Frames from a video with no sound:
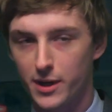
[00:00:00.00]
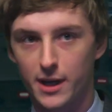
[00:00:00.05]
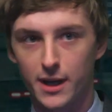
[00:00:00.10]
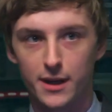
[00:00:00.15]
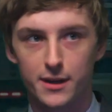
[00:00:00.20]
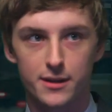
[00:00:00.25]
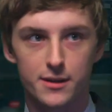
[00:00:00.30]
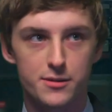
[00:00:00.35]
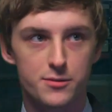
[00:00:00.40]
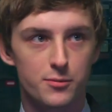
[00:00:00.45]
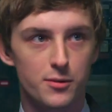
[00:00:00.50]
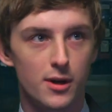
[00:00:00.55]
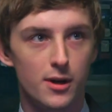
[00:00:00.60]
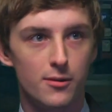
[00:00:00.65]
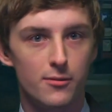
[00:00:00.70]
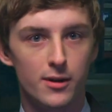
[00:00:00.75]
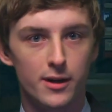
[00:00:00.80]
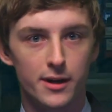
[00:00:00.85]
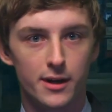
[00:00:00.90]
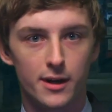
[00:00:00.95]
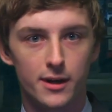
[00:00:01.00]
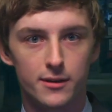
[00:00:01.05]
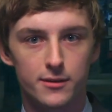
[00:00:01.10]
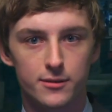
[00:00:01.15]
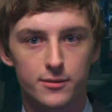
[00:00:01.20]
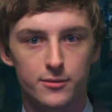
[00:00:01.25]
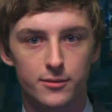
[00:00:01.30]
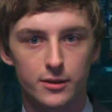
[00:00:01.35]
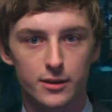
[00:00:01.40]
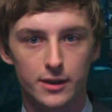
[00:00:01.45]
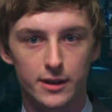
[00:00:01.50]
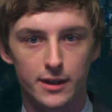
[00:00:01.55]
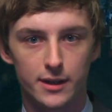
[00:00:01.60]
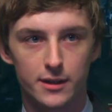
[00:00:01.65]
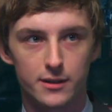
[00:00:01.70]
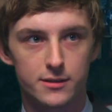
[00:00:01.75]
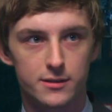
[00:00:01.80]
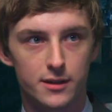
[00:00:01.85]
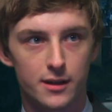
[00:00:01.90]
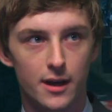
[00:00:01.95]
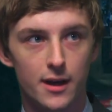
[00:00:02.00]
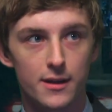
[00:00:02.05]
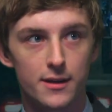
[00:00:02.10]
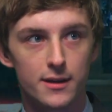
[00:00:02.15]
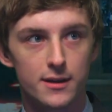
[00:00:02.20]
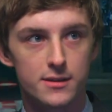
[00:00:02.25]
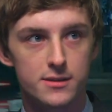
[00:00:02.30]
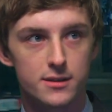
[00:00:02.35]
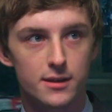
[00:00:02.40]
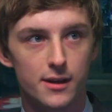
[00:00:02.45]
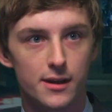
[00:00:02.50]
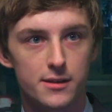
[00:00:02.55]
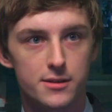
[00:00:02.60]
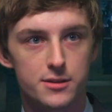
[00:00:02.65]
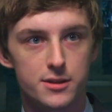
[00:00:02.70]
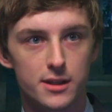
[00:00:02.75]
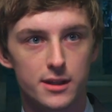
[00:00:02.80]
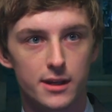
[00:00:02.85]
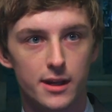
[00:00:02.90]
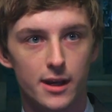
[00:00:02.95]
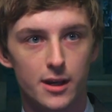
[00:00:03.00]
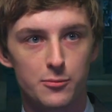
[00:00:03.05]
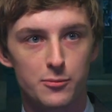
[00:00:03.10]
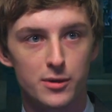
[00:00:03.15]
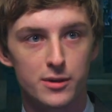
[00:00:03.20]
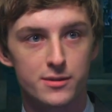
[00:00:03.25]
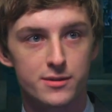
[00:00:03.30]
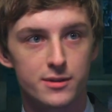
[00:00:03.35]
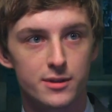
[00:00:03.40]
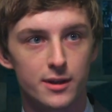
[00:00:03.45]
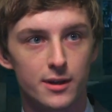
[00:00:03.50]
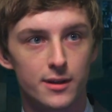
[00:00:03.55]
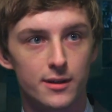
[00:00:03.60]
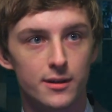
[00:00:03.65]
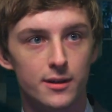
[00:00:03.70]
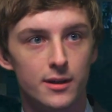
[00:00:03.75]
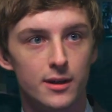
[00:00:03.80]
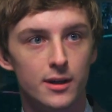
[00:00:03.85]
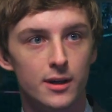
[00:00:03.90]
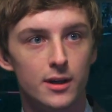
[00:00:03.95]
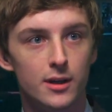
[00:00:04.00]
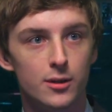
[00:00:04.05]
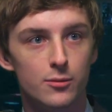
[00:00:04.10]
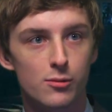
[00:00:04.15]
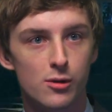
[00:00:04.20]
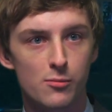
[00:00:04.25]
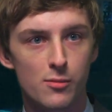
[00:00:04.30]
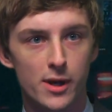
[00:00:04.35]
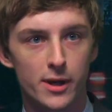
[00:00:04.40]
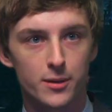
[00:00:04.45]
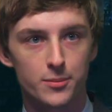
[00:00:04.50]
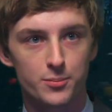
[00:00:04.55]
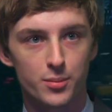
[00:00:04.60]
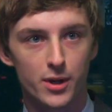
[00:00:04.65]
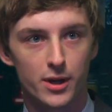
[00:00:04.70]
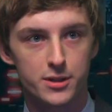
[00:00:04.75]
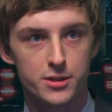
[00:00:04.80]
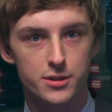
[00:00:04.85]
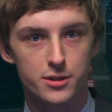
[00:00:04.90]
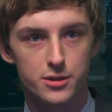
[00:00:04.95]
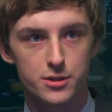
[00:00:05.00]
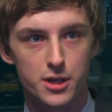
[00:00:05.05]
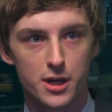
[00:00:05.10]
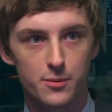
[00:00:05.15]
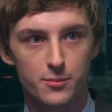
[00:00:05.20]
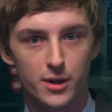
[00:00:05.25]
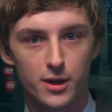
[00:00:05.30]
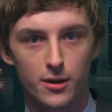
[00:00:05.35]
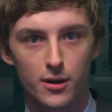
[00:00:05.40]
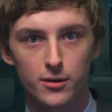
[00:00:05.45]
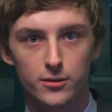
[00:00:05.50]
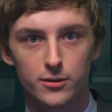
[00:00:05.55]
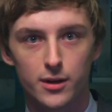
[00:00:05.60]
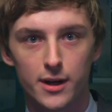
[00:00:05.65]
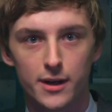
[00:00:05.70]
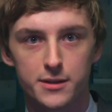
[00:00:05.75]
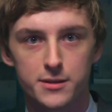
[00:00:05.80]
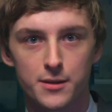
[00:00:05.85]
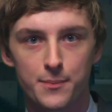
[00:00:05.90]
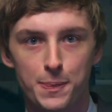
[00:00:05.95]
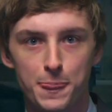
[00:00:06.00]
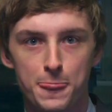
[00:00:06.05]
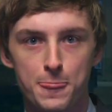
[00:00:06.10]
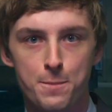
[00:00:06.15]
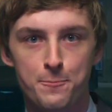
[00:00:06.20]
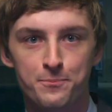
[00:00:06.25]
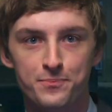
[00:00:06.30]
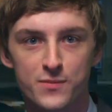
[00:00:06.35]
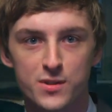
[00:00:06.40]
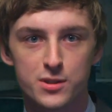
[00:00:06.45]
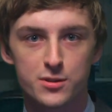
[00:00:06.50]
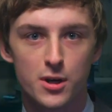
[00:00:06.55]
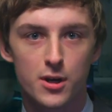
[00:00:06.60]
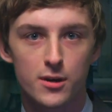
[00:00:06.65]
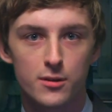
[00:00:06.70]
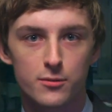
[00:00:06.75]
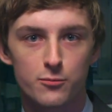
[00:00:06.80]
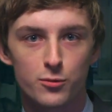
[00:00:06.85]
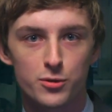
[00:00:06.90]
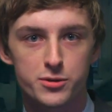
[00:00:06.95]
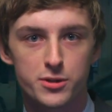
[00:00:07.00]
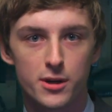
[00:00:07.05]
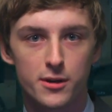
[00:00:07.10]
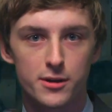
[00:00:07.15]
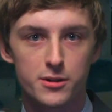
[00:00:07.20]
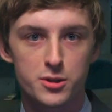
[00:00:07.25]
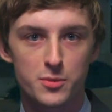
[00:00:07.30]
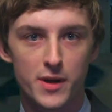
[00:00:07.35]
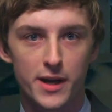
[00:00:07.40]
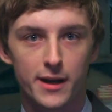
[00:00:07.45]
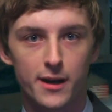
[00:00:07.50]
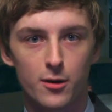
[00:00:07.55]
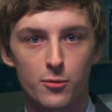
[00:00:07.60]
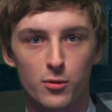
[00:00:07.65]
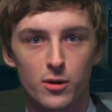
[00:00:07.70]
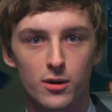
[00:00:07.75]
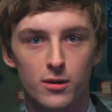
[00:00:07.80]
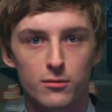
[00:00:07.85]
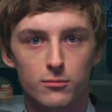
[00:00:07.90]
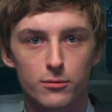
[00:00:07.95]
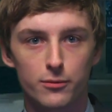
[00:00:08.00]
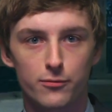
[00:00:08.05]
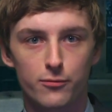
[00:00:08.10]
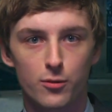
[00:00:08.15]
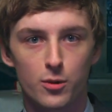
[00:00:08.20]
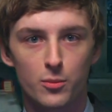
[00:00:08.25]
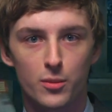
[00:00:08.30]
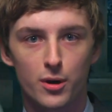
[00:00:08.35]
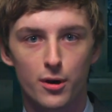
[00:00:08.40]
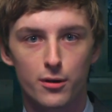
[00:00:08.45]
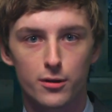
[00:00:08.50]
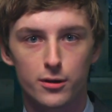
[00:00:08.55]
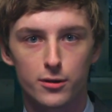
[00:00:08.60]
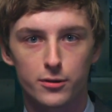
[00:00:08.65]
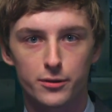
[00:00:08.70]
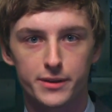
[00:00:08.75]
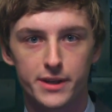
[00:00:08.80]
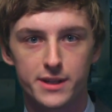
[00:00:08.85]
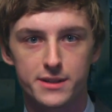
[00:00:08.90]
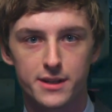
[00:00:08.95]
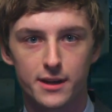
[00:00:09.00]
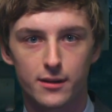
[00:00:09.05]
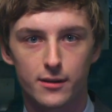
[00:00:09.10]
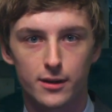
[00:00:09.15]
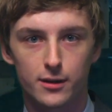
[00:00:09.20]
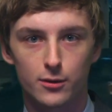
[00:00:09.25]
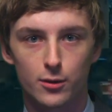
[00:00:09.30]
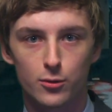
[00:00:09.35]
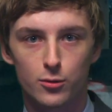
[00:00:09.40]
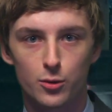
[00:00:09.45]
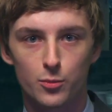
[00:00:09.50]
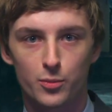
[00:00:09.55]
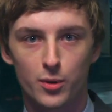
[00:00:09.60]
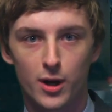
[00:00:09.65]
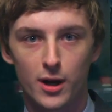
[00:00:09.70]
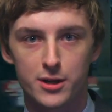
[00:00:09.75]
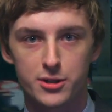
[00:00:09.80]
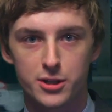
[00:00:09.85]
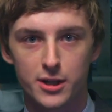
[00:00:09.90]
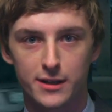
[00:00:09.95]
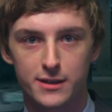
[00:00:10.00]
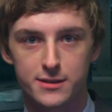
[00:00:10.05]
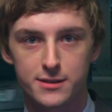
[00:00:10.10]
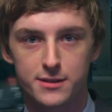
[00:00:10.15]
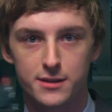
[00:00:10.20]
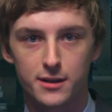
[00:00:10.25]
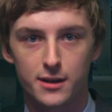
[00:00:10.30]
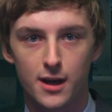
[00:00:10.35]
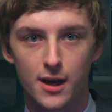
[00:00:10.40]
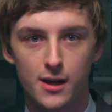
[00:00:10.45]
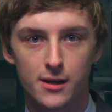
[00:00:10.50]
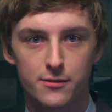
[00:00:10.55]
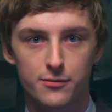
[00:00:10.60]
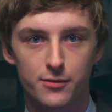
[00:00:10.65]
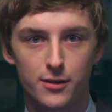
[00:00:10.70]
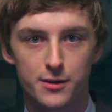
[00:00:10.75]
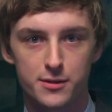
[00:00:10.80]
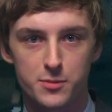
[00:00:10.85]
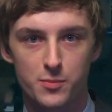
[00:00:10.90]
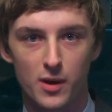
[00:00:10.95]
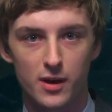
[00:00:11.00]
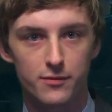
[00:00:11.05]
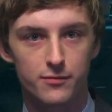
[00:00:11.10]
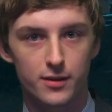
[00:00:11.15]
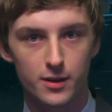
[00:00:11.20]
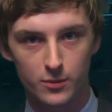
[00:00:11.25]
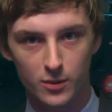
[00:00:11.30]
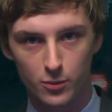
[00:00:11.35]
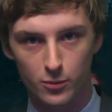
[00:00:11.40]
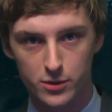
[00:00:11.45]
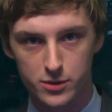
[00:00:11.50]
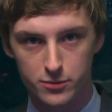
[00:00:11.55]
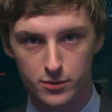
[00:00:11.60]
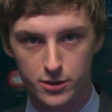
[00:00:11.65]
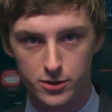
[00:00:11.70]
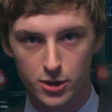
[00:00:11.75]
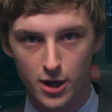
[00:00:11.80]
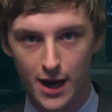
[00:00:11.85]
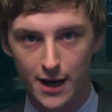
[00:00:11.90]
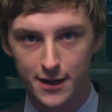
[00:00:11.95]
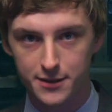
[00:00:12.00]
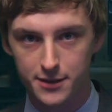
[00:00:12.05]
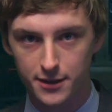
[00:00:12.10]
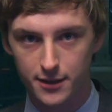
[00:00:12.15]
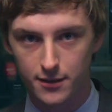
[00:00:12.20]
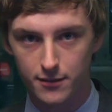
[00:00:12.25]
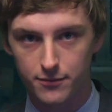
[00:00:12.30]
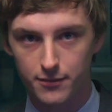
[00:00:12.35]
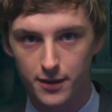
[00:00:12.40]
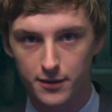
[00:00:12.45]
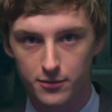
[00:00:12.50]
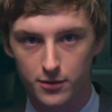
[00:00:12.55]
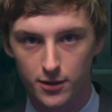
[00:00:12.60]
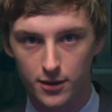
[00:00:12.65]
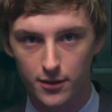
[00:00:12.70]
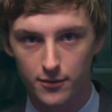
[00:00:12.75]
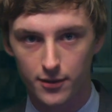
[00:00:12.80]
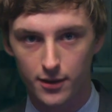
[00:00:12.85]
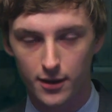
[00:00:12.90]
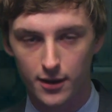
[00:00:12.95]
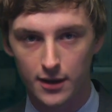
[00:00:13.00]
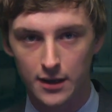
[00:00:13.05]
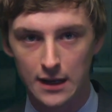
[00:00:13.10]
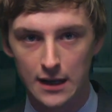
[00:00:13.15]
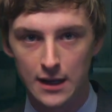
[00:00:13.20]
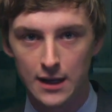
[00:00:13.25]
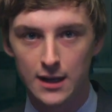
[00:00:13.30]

again as well. Why not really get uh, these HD cameras to put my complexion to shame here. All right, start, we'll start in Jamaica, where a reformer article detailing local projects denied funds by FEMA was retracted in favor of a